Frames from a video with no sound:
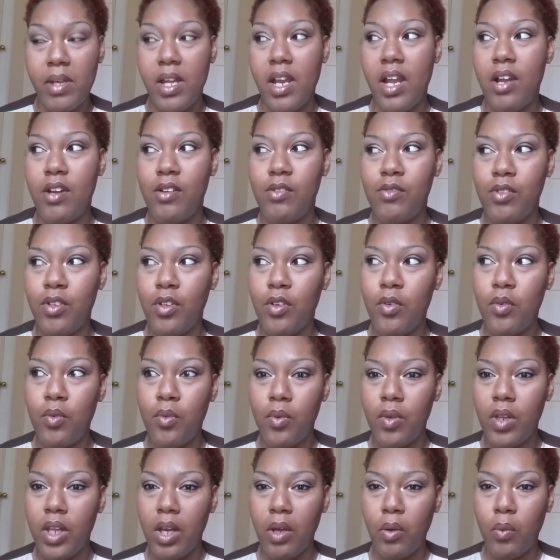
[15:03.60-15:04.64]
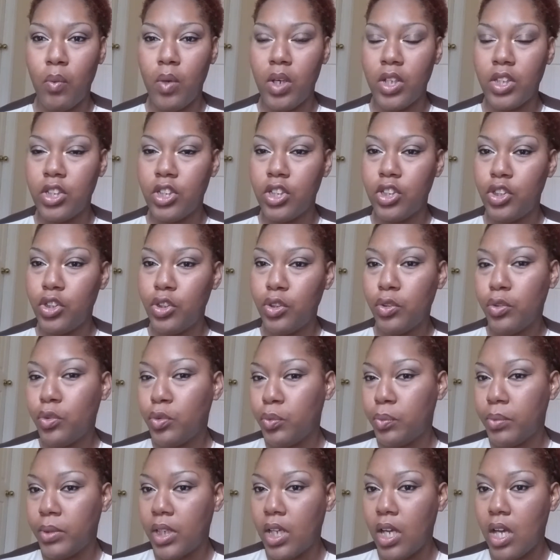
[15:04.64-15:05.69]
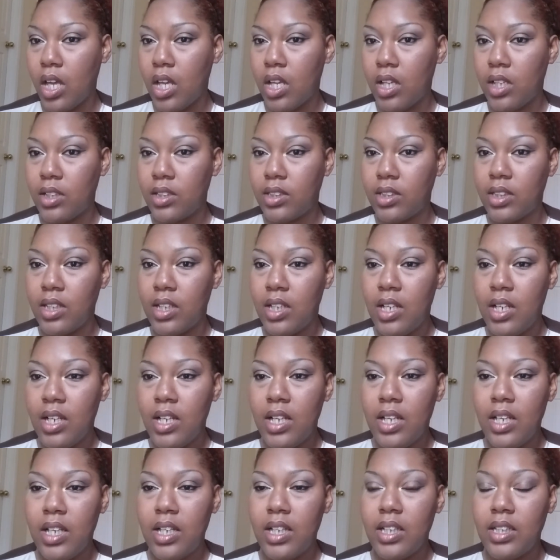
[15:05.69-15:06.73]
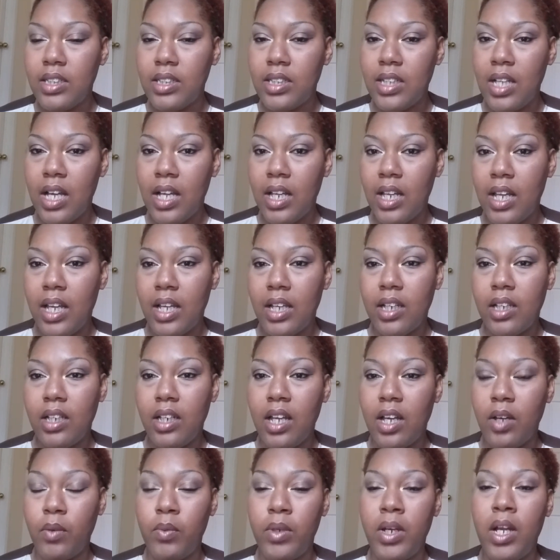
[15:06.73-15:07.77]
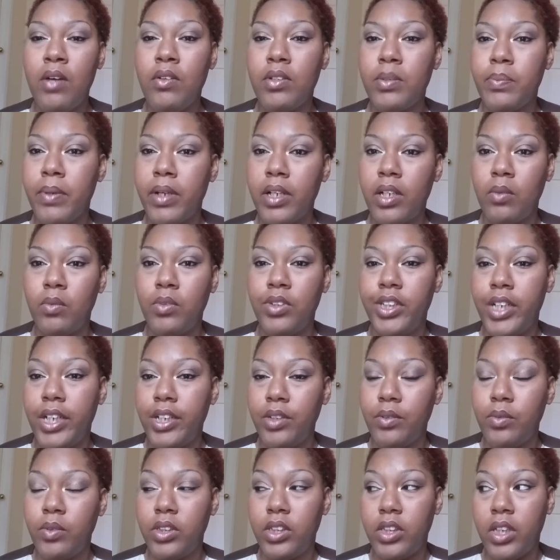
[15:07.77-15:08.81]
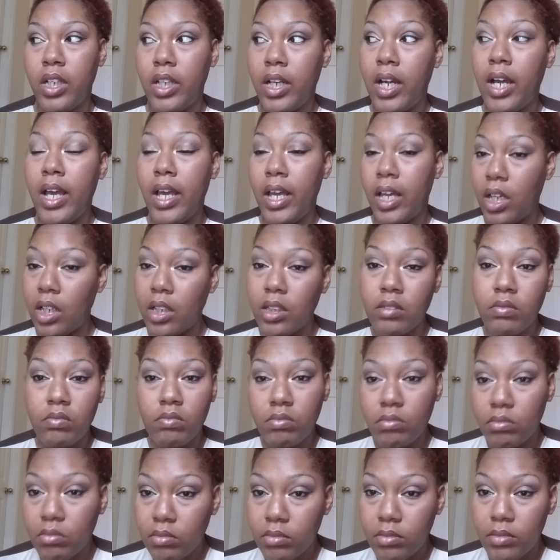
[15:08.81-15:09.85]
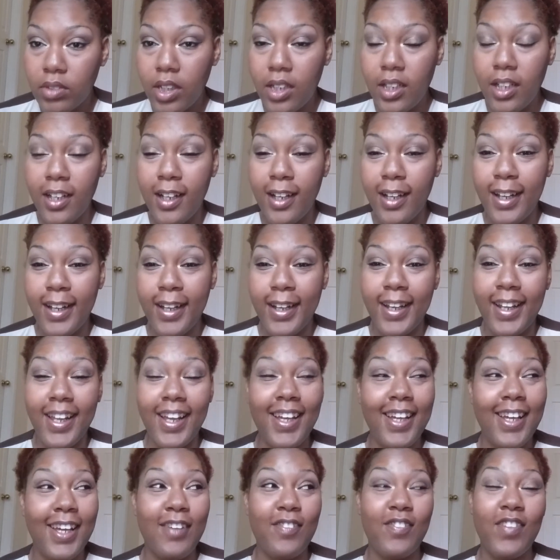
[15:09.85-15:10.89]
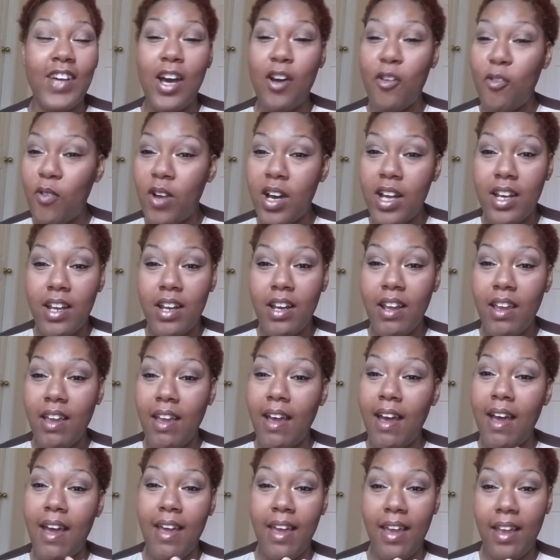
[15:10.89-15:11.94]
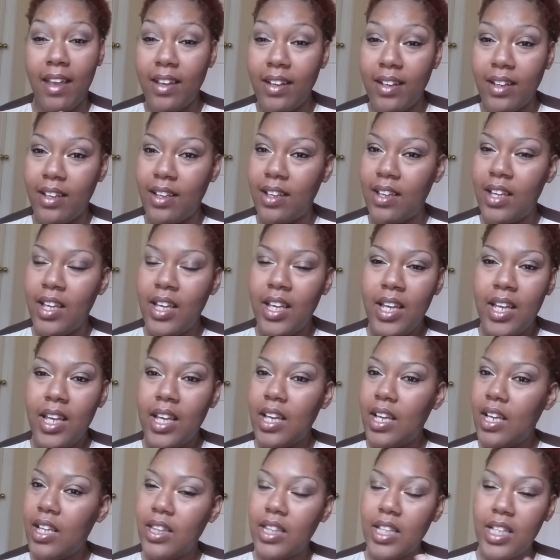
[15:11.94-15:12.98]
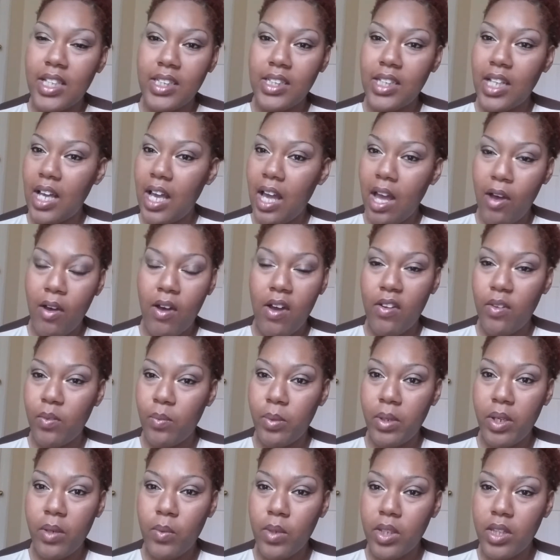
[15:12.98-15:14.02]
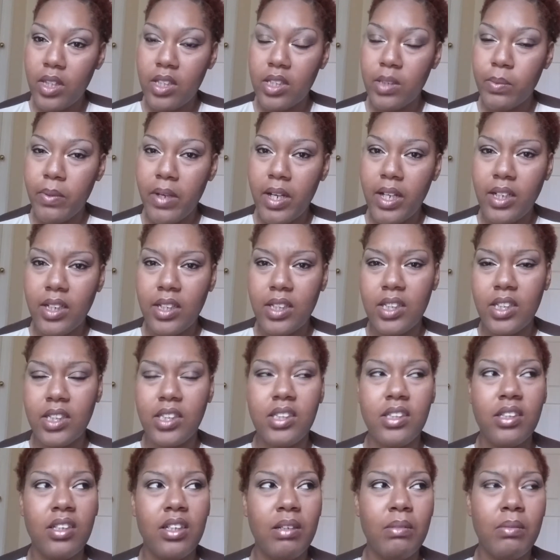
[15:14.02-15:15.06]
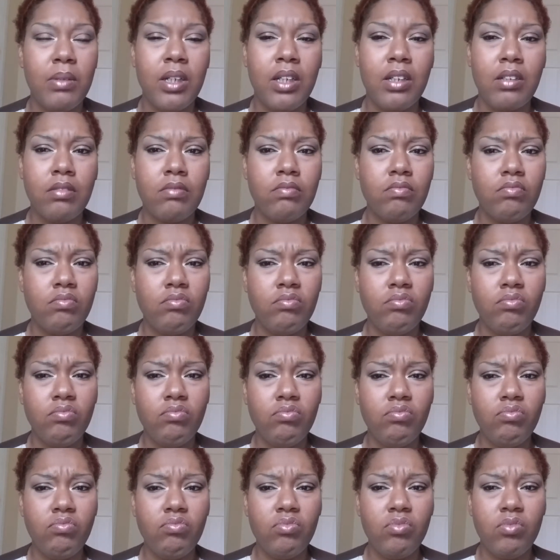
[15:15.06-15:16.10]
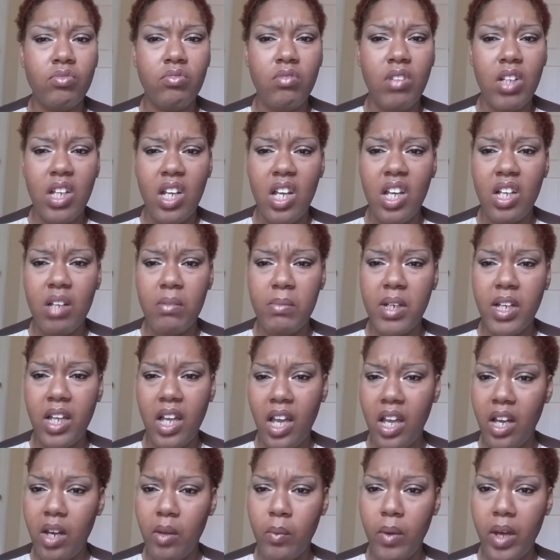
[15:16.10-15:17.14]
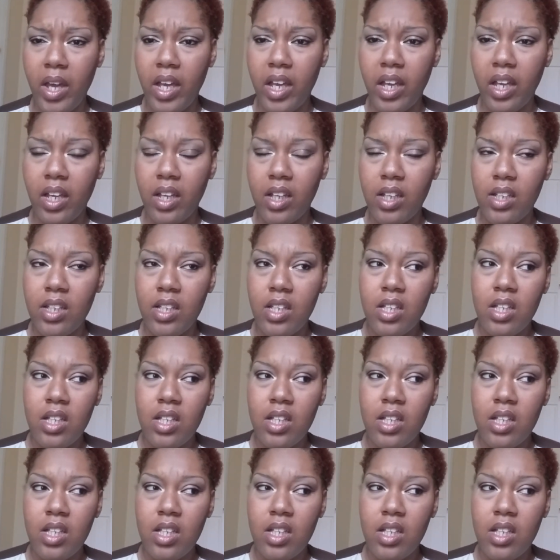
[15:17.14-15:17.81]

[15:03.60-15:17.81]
but I don't know like what to do because it's not like when I was pregnant with Jade, I ate. Like if I wanted it, I ate it, and that's not how I've been with this pregnancy. So I'm like, why the heck am I gaining weight?